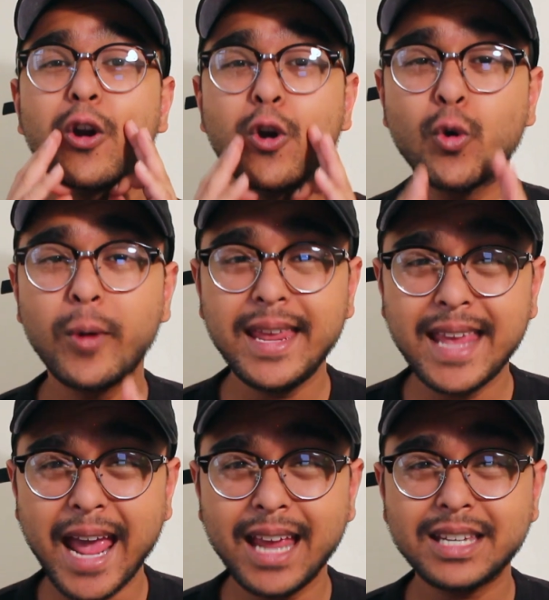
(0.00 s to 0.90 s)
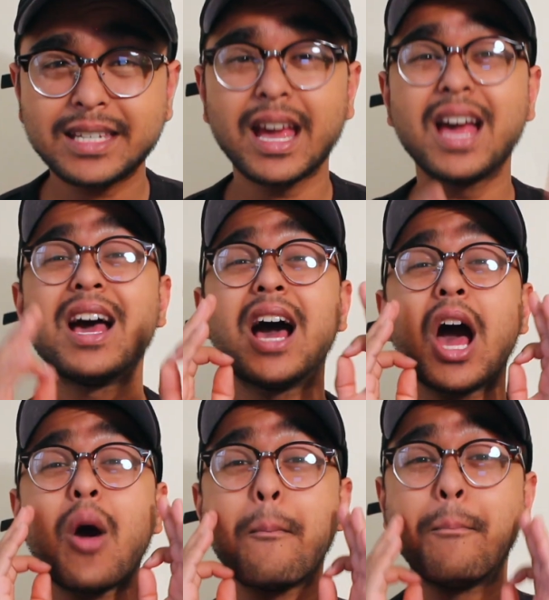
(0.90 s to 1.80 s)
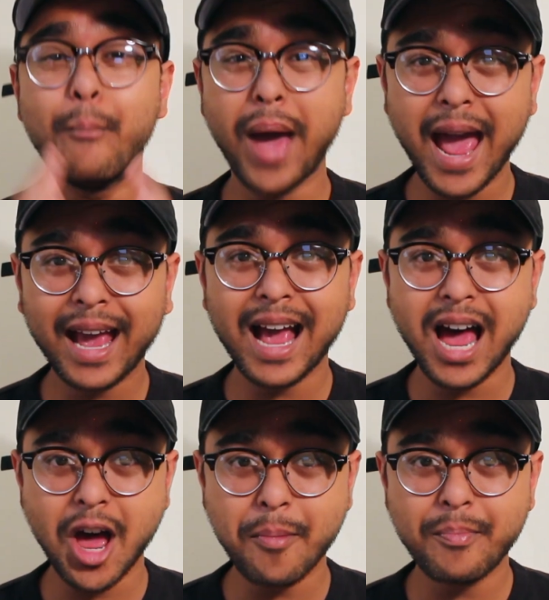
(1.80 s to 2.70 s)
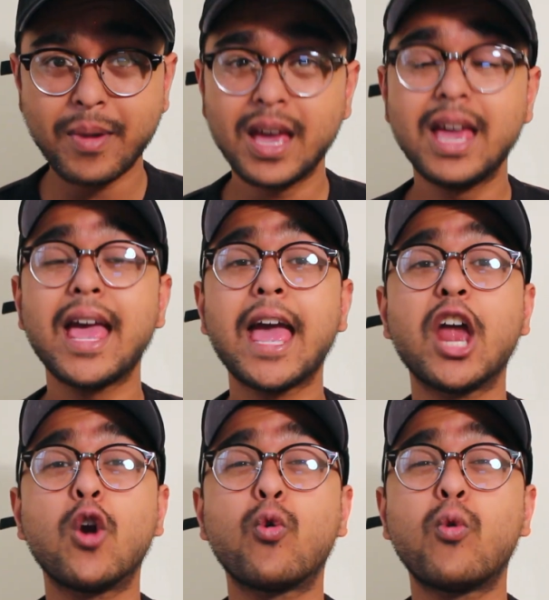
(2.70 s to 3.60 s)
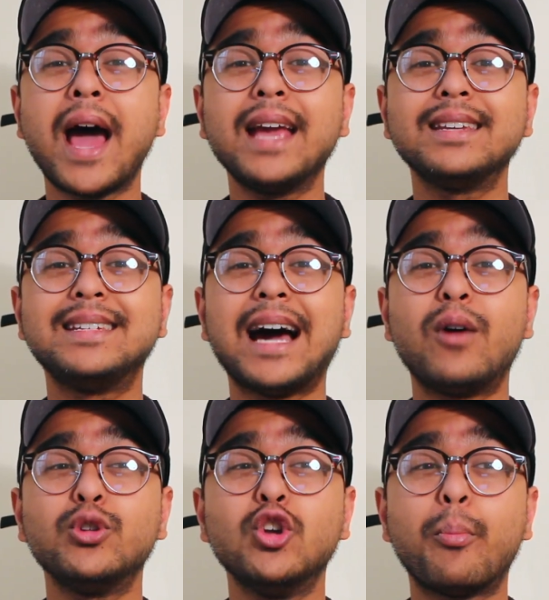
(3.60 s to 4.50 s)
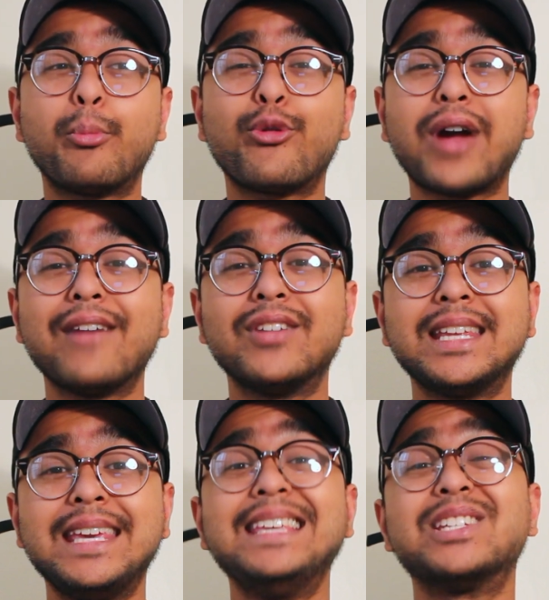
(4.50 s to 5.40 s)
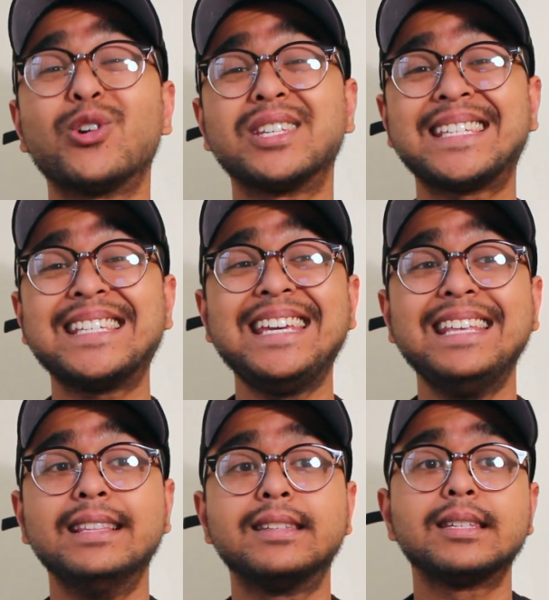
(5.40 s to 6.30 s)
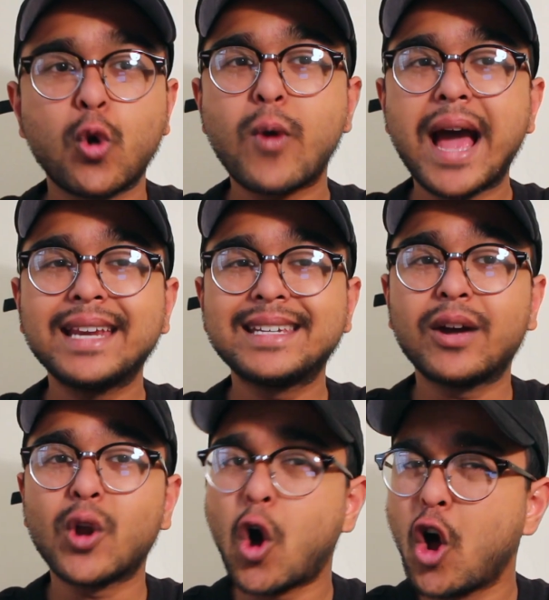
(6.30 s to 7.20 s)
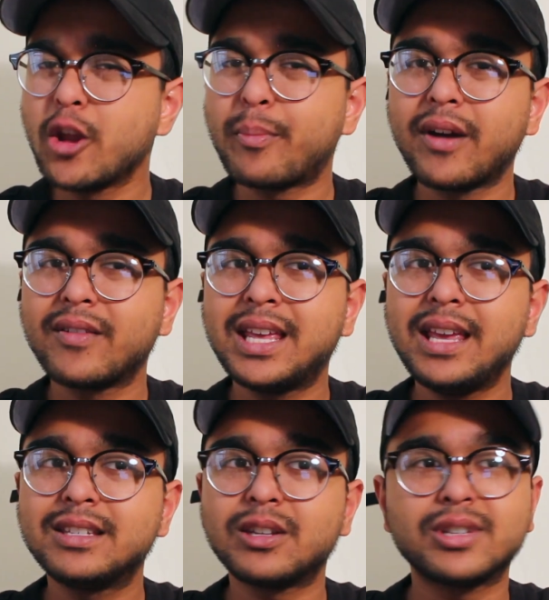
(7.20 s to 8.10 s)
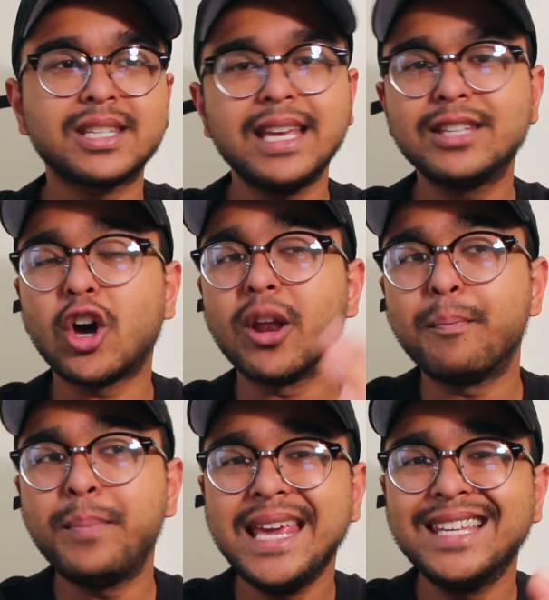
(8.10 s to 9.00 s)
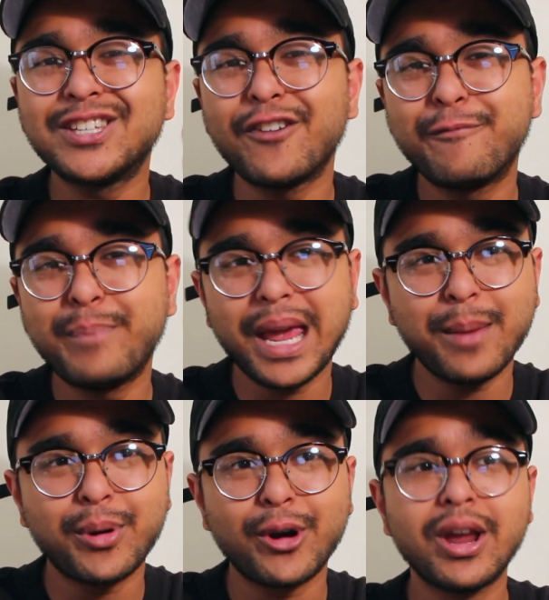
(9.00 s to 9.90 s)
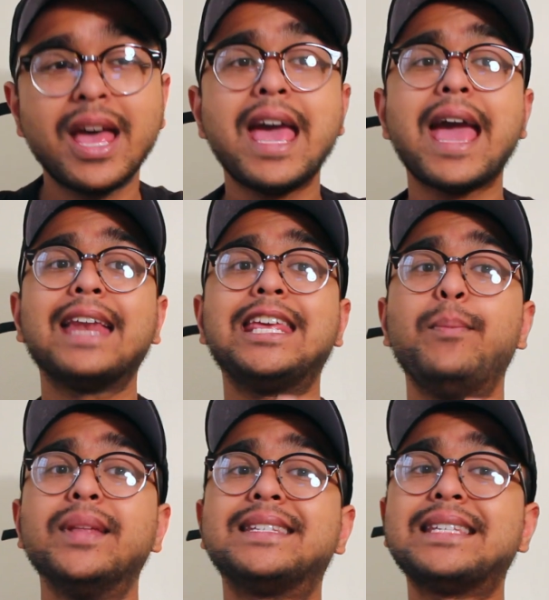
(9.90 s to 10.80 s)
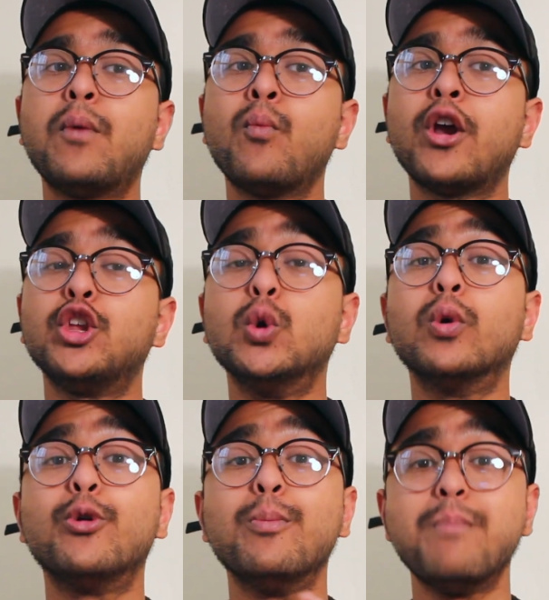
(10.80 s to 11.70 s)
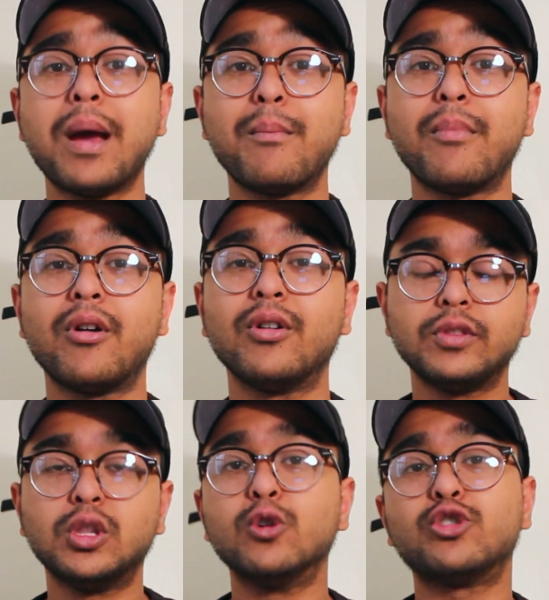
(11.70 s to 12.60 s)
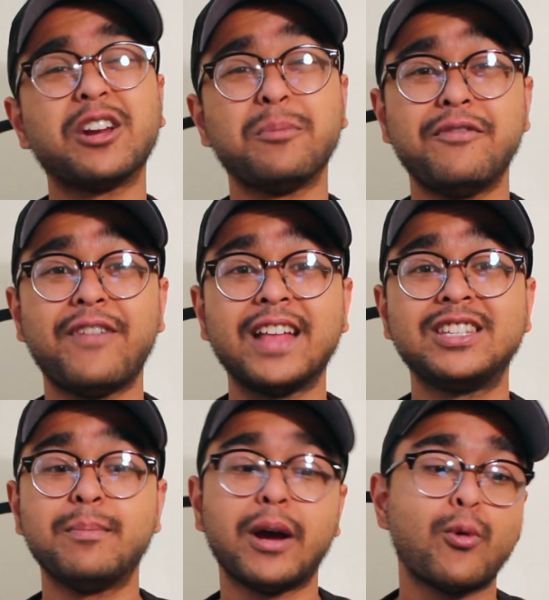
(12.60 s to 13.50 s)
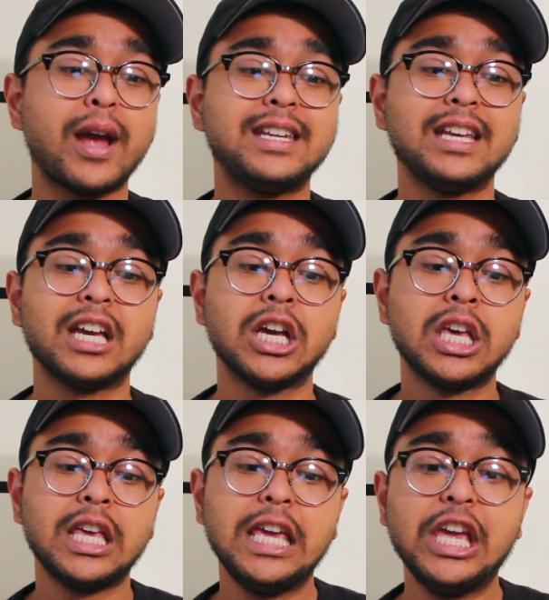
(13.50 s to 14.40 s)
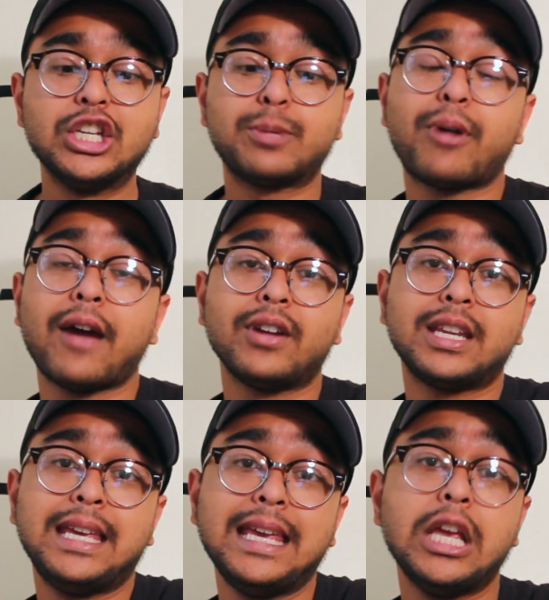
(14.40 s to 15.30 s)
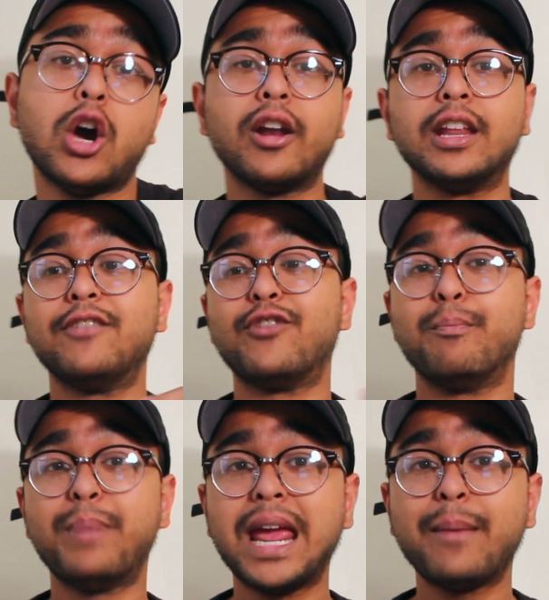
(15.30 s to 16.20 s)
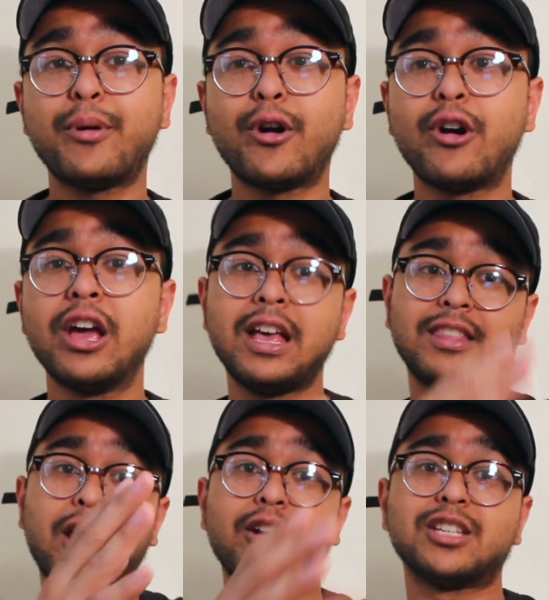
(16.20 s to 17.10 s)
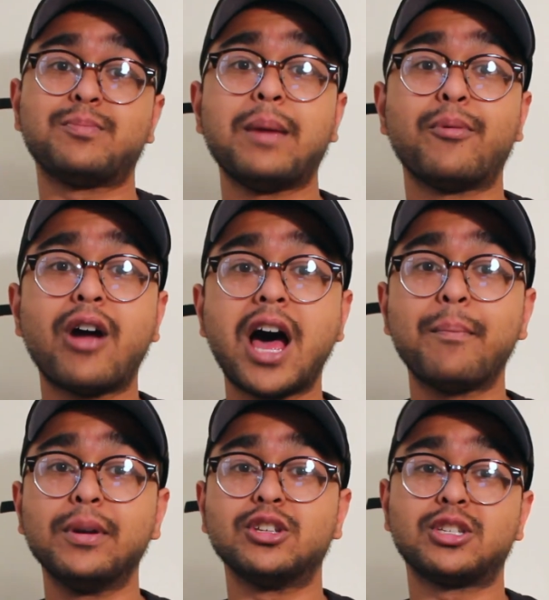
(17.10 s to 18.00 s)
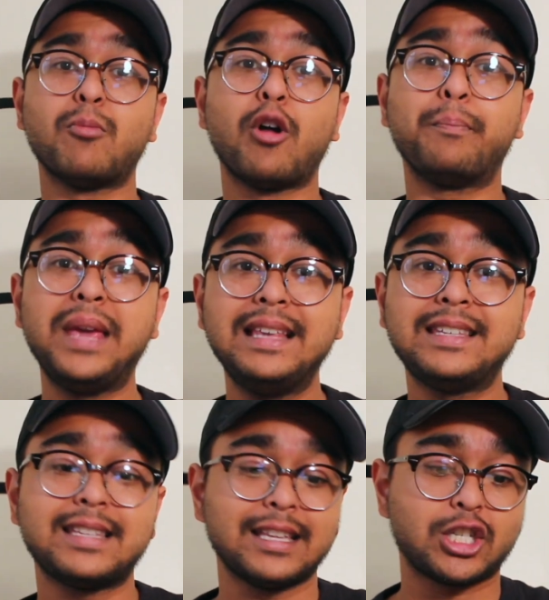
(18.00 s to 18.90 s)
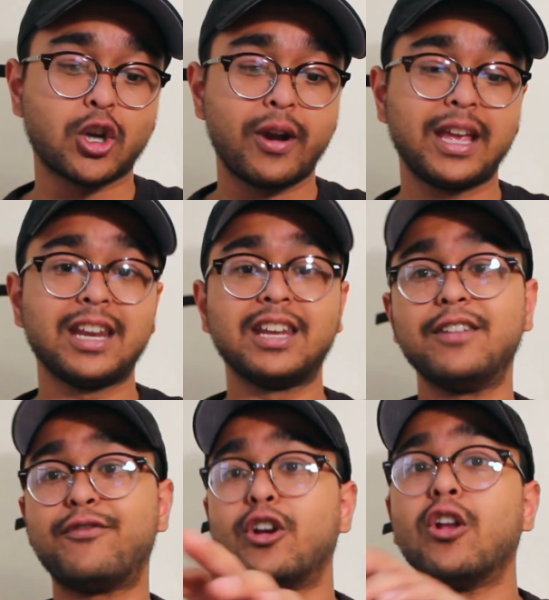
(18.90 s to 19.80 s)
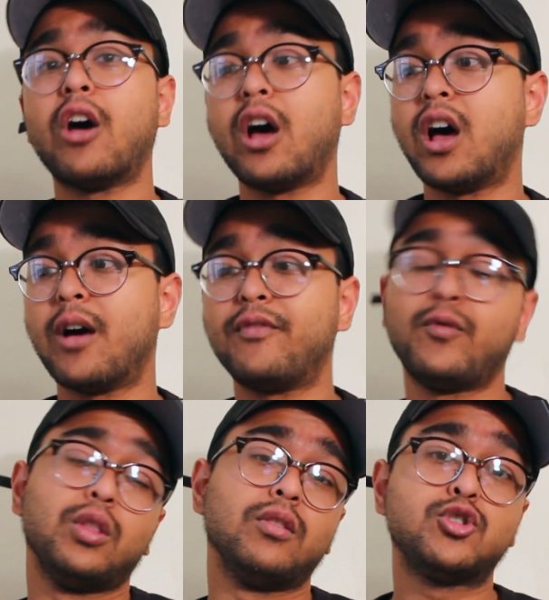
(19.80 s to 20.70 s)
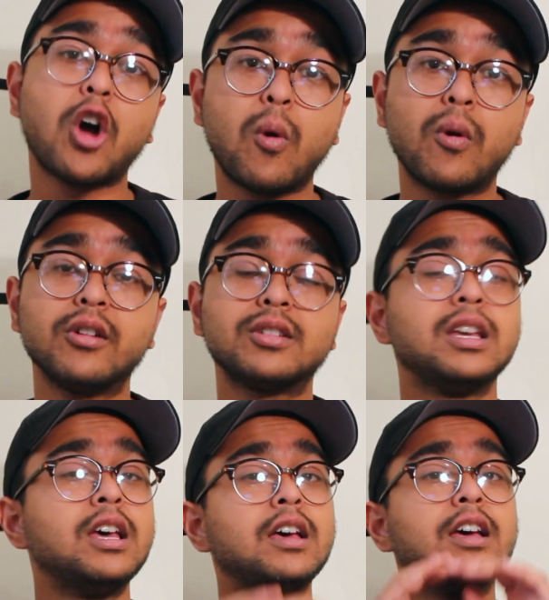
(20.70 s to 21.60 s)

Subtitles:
create a backup and write down your private keys or seeds. Write down all your private keys or seeds on a piece of paper and keep it somewhere you will remember. Don't try to be fancy by writing each private key on a different paper, tearing this paper up into small pieces and storing it in different drawers.